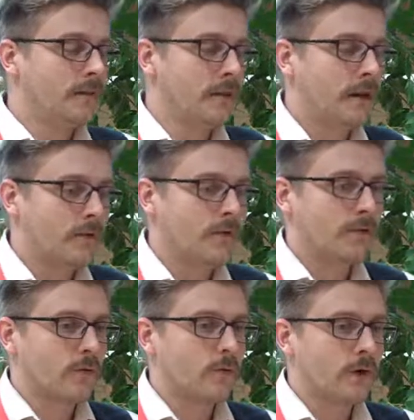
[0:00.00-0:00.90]

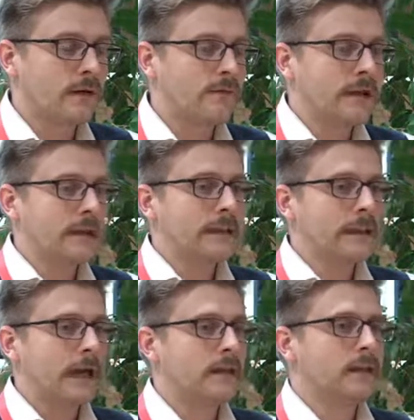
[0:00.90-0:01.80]
there's really
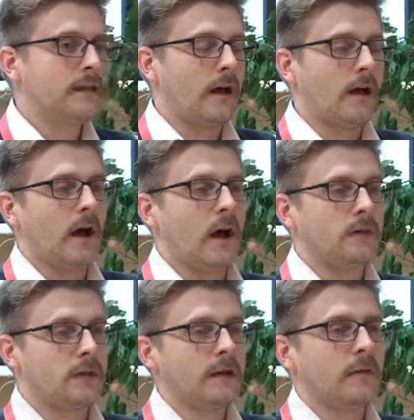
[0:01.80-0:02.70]
not
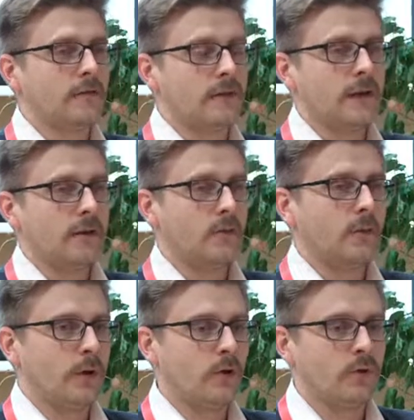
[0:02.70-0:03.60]
a lot of things
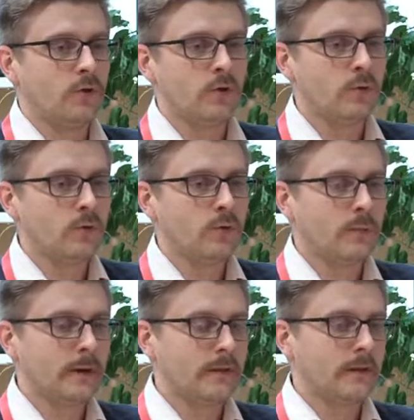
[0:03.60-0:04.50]
we could do,
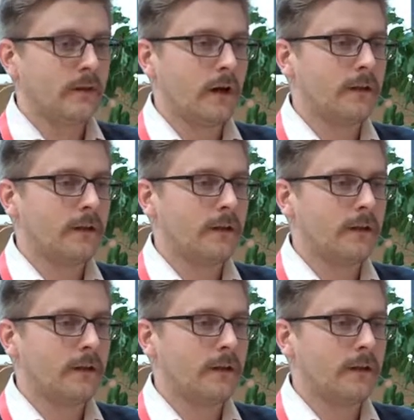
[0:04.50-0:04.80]
but